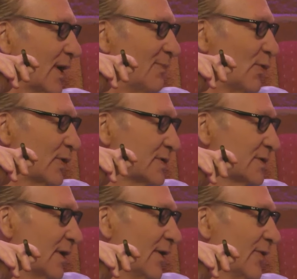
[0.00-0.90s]
I'm
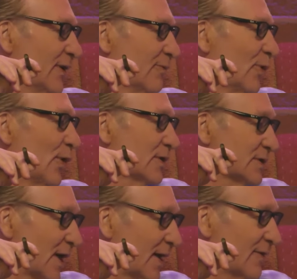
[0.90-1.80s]
always on the wrong
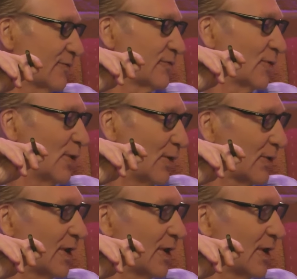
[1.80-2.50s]
side of the woke